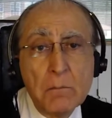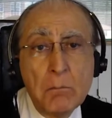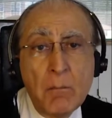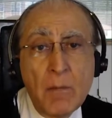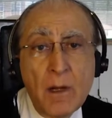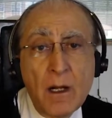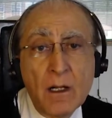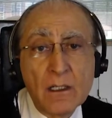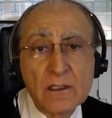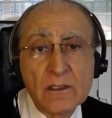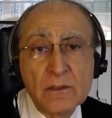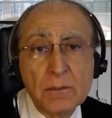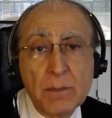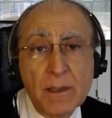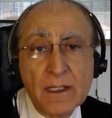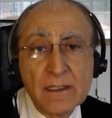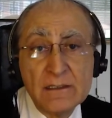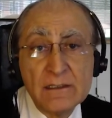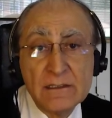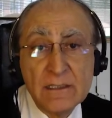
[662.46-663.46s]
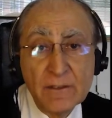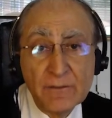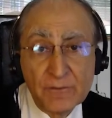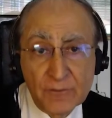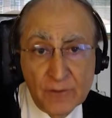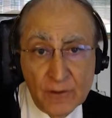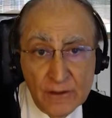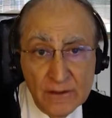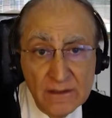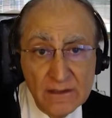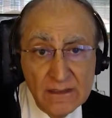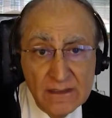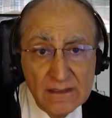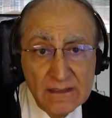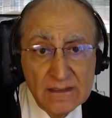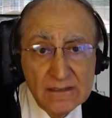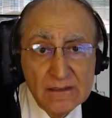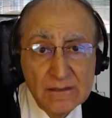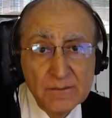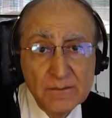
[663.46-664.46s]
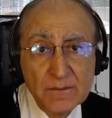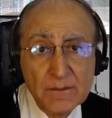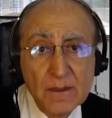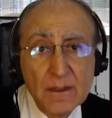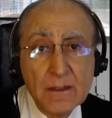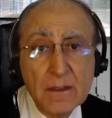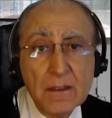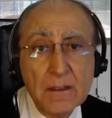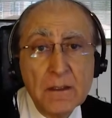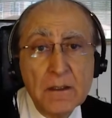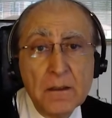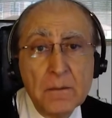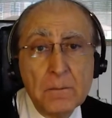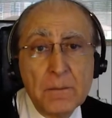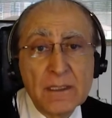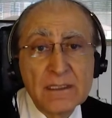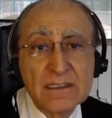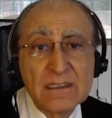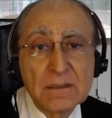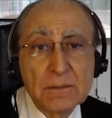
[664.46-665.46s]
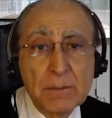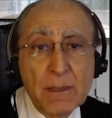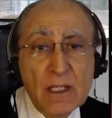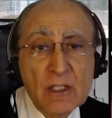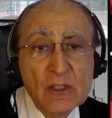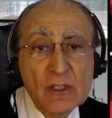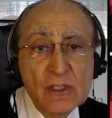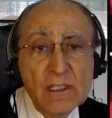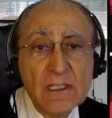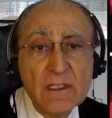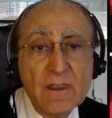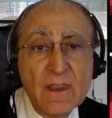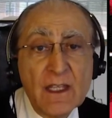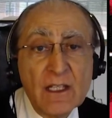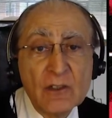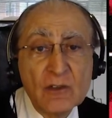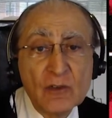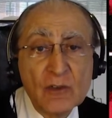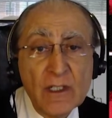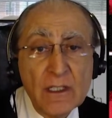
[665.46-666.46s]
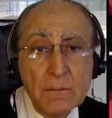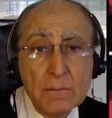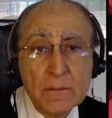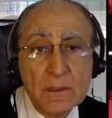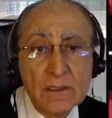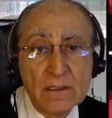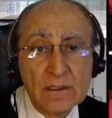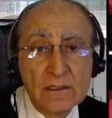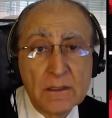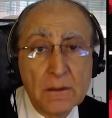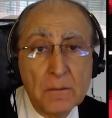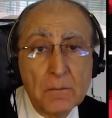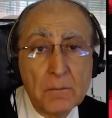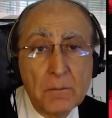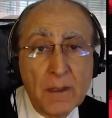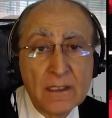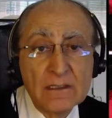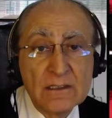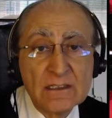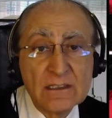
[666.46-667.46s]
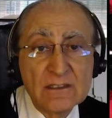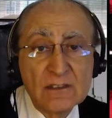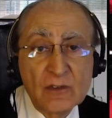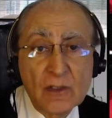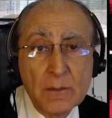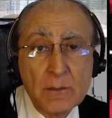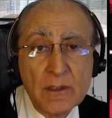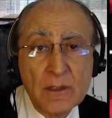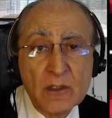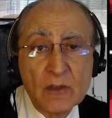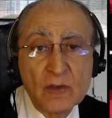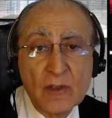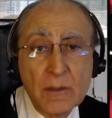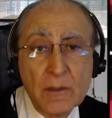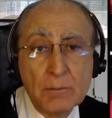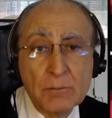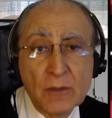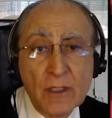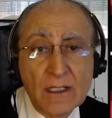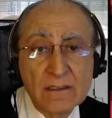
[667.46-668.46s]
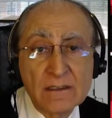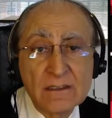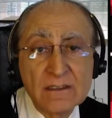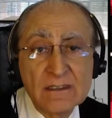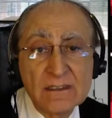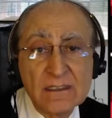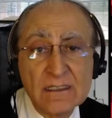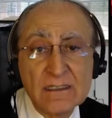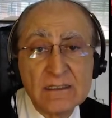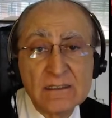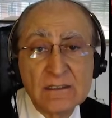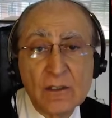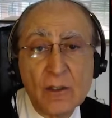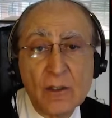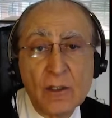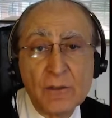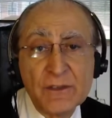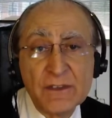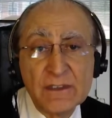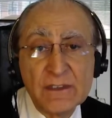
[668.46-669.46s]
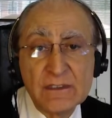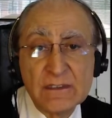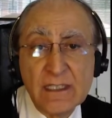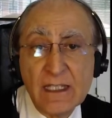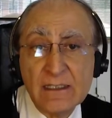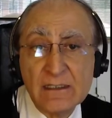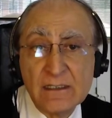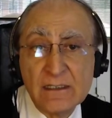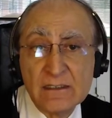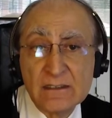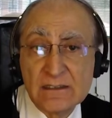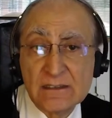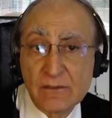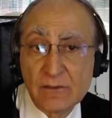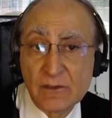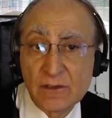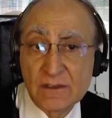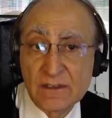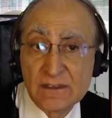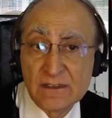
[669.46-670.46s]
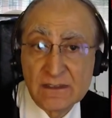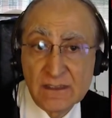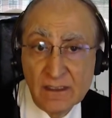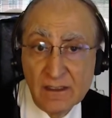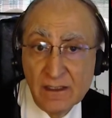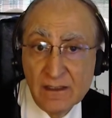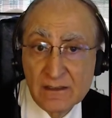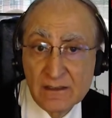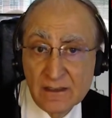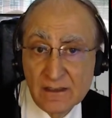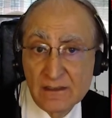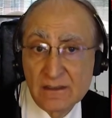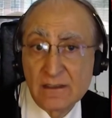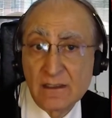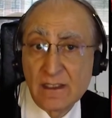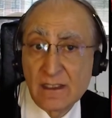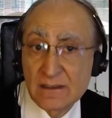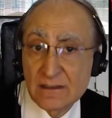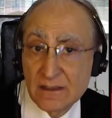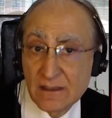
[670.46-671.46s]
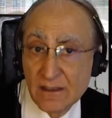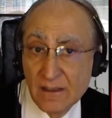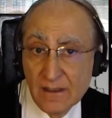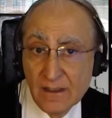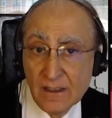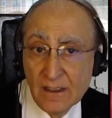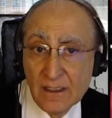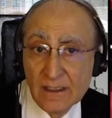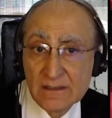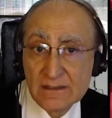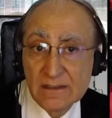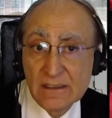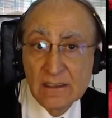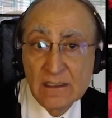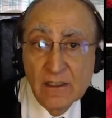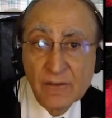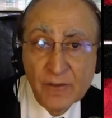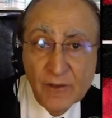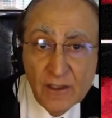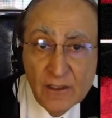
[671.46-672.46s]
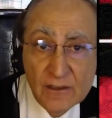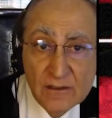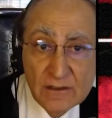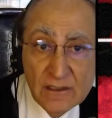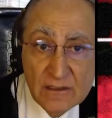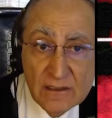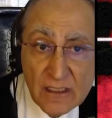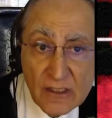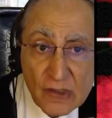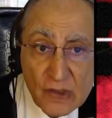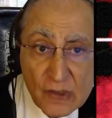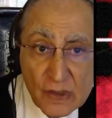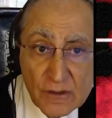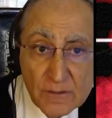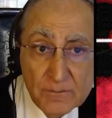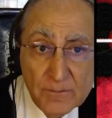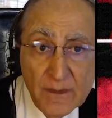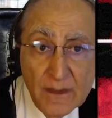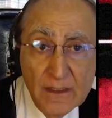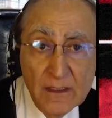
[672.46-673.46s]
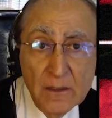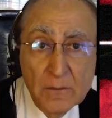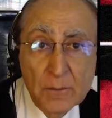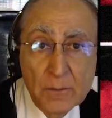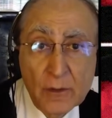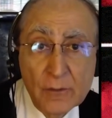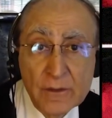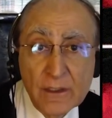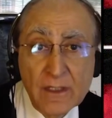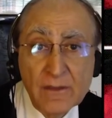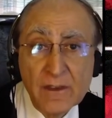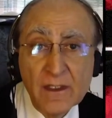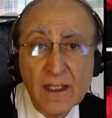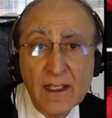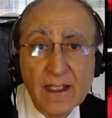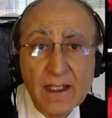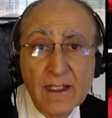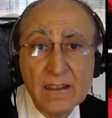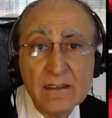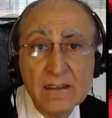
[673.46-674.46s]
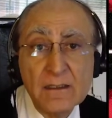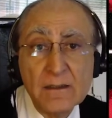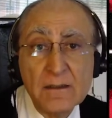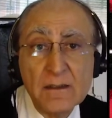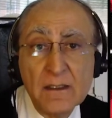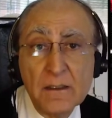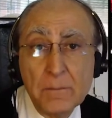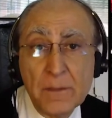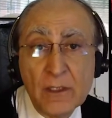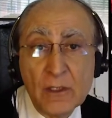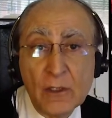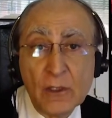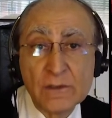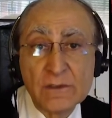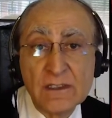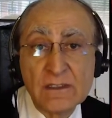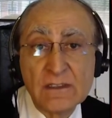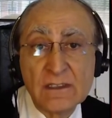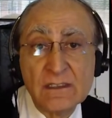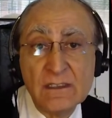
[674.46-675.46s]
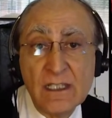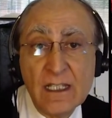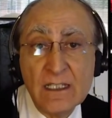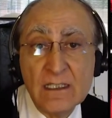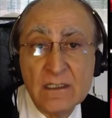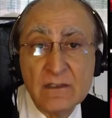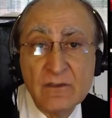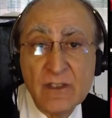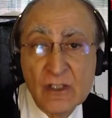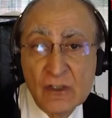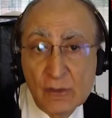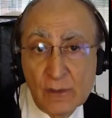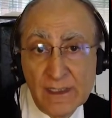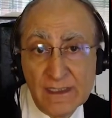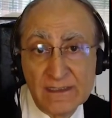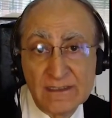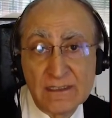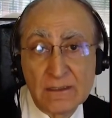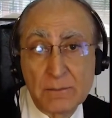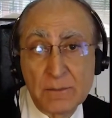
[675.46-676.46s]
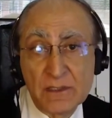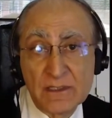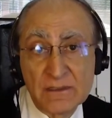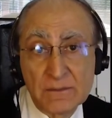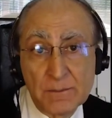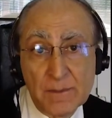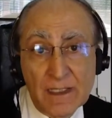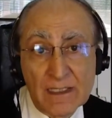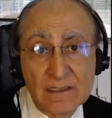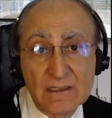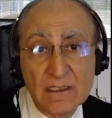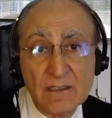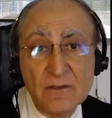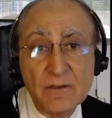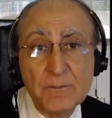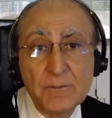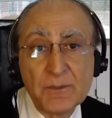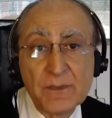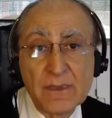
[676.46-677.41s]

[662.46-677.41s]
marked by difference, but especially their treatment by discriminatory practices of state and civil society. So that's a significant addition. But on the other hand, because it's an individualist perspective,